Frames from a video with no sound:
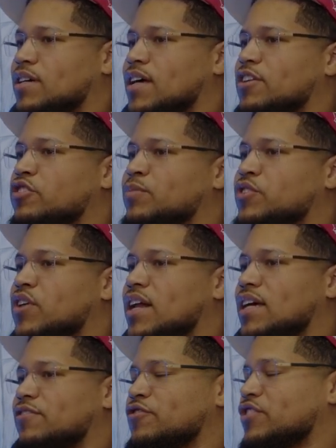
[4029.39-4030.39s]
because I used to be
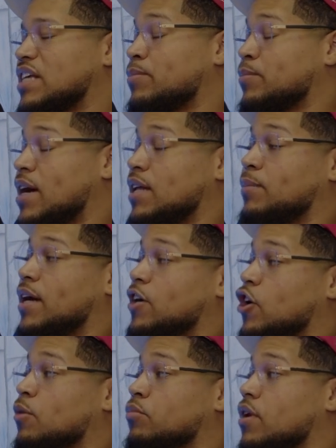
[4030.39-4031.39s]
trying to give, for example, my
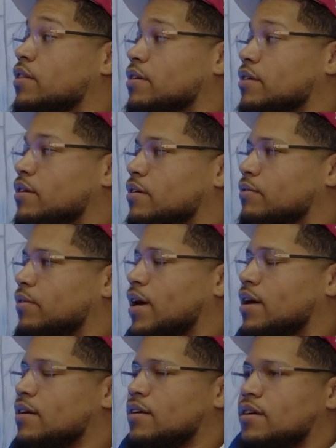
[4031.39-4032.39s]
younger brother,
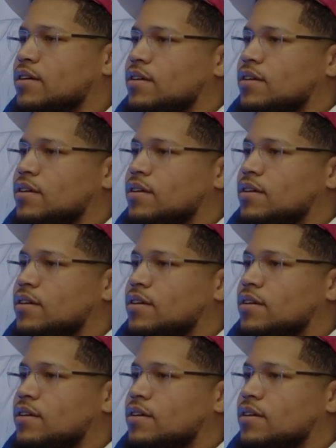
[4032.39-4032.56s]
right?